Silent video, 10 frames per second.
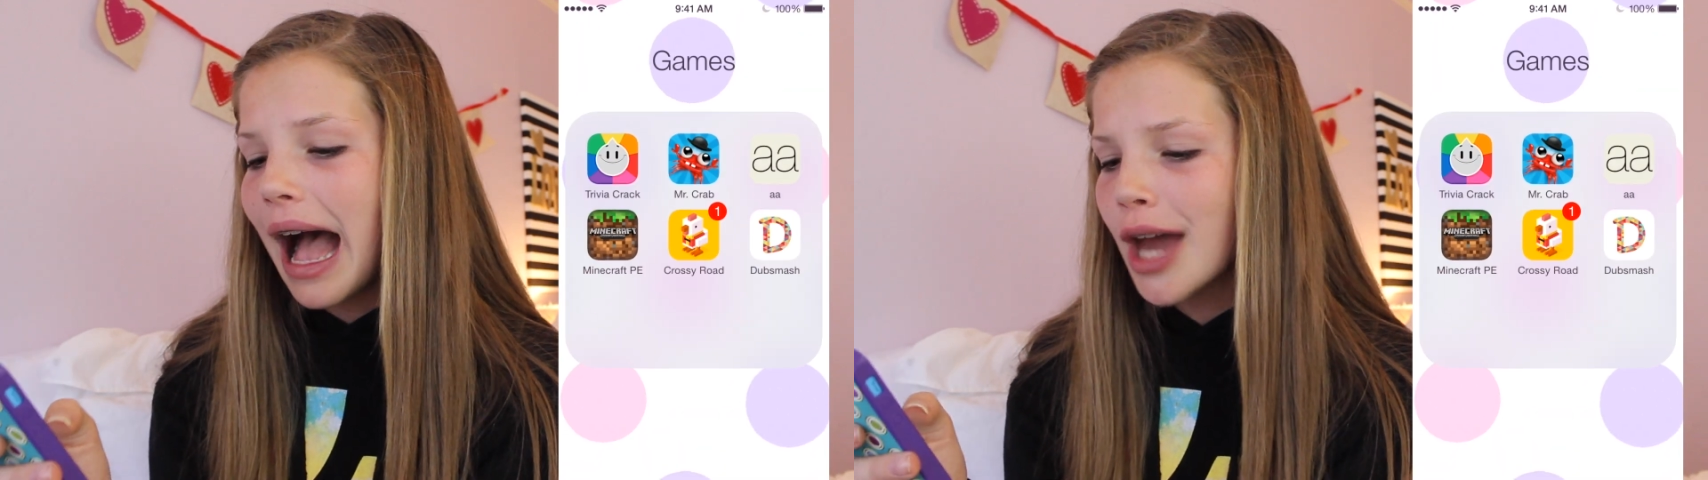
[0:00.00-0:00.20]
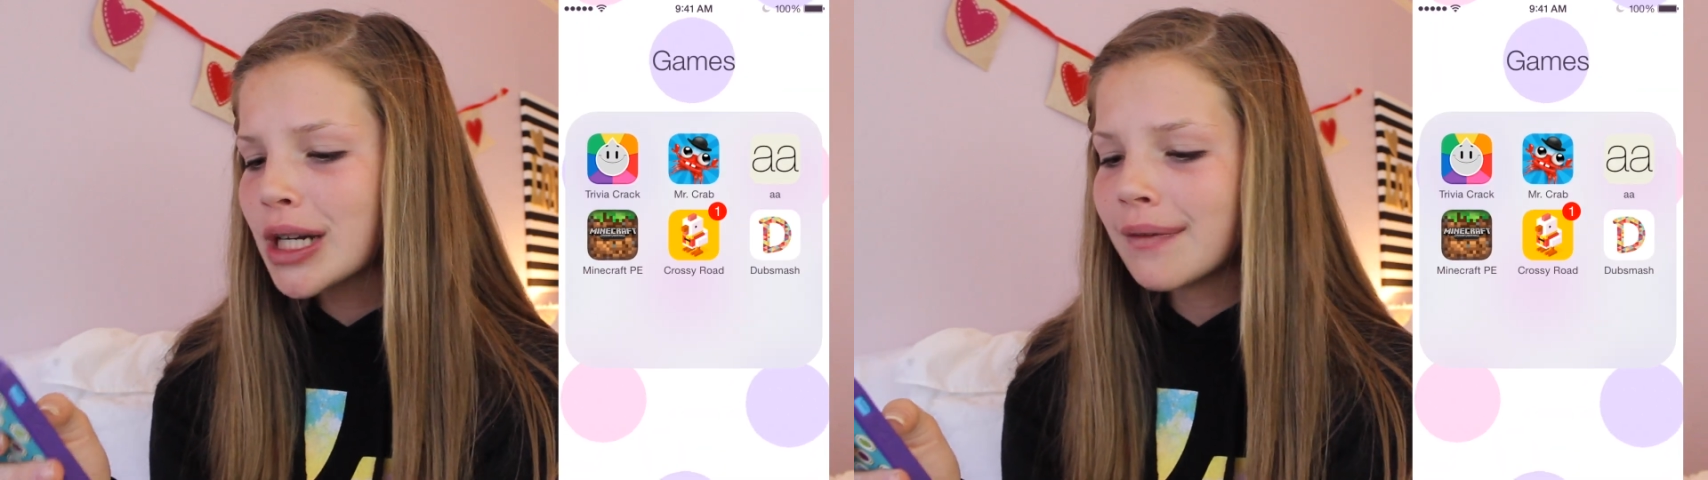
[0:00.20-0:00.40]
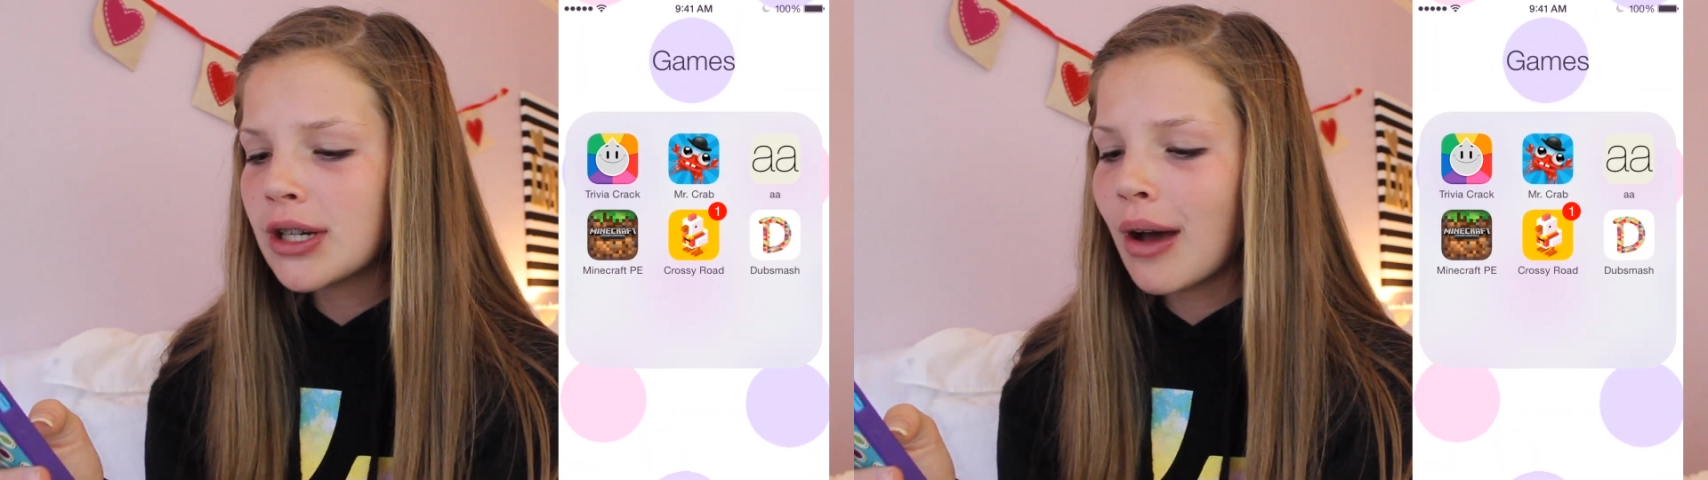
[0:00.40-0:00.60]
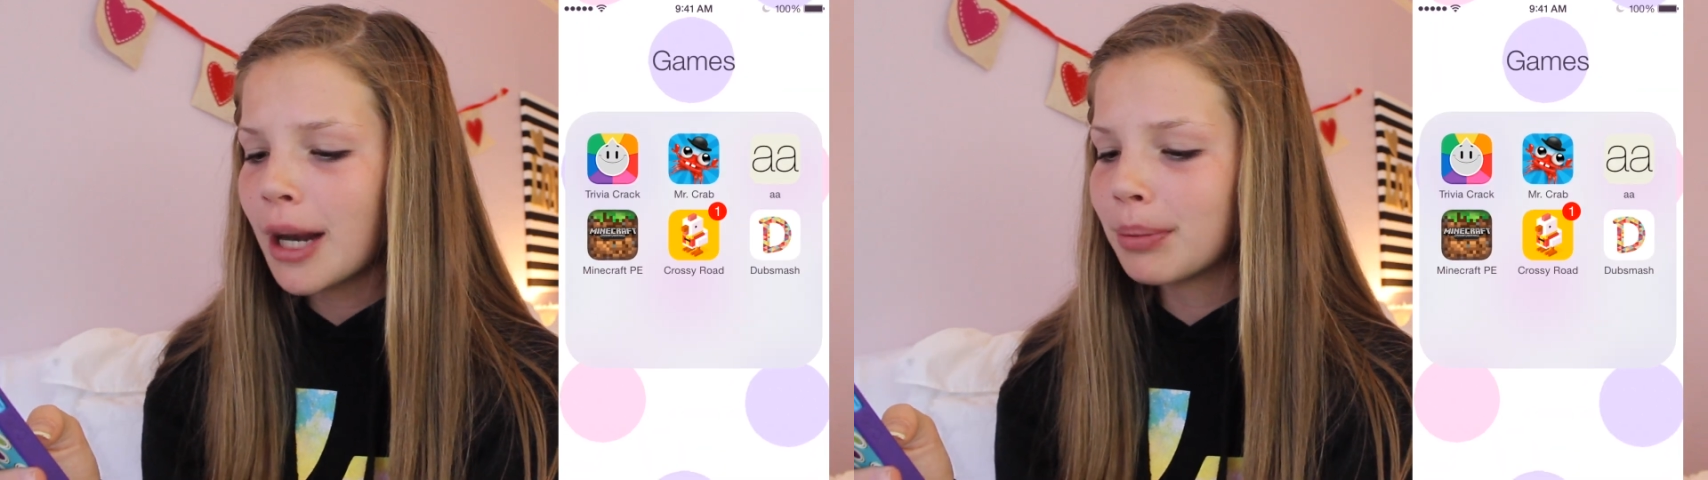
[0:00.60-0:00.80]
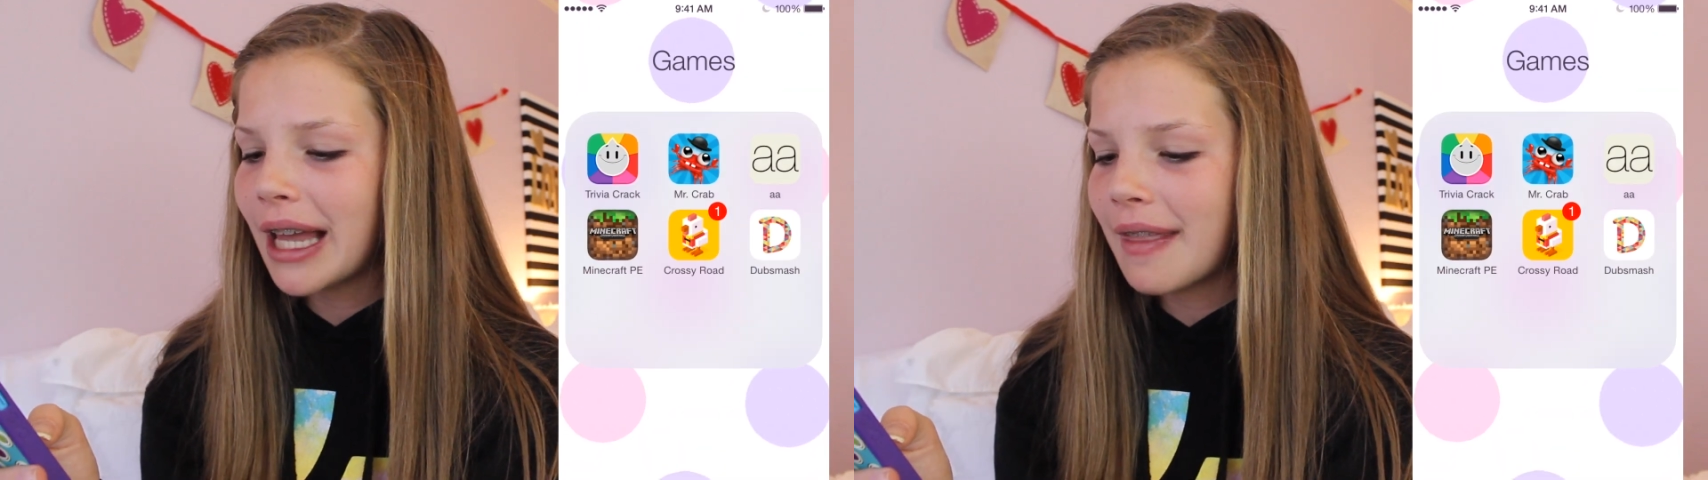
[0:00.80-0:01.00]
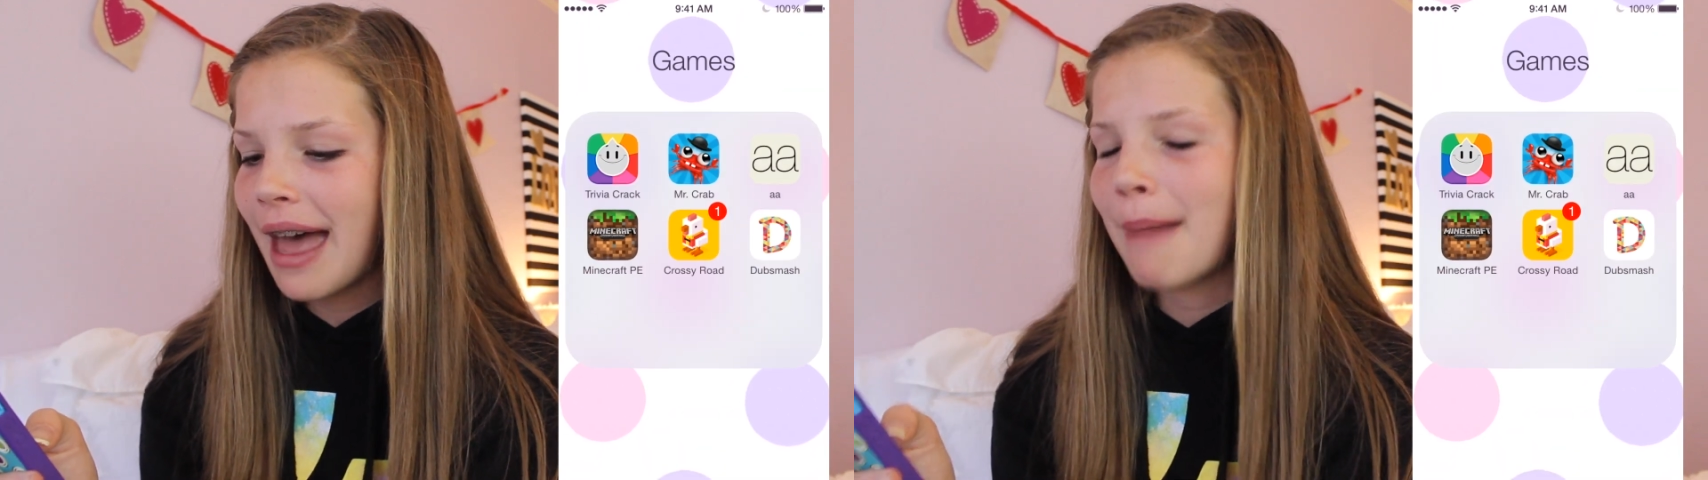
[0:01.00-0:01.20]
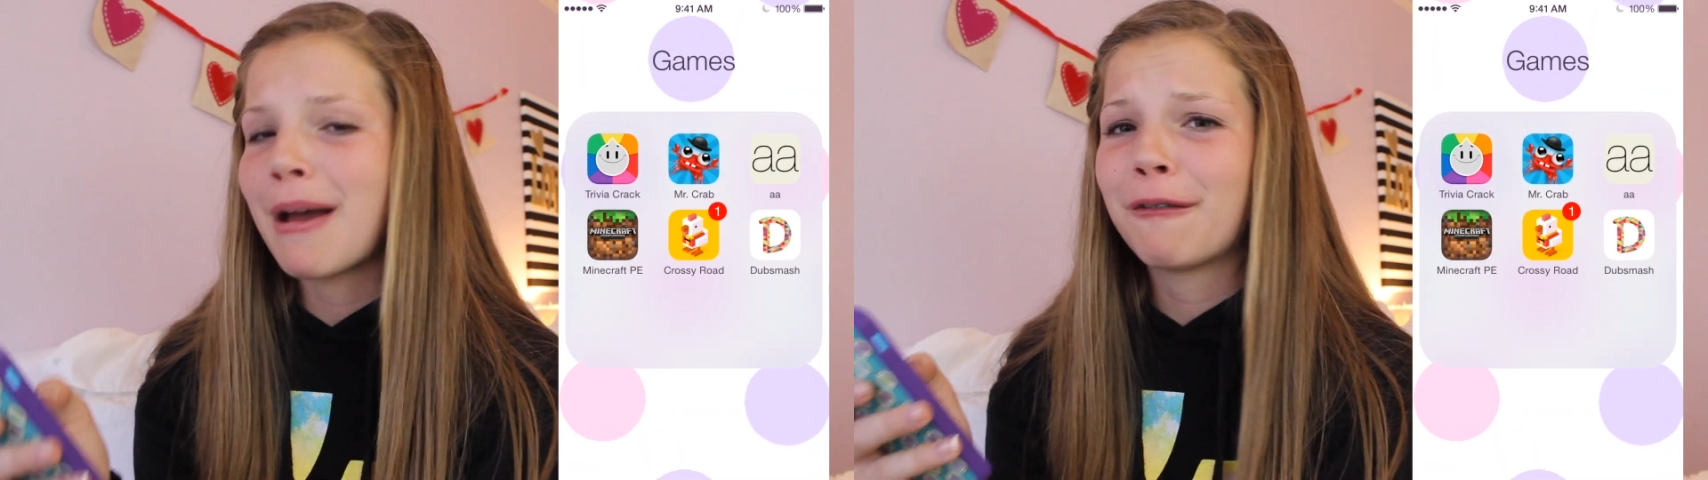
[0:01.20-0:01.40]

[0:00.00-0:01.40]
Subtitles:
I don't even know how to play that.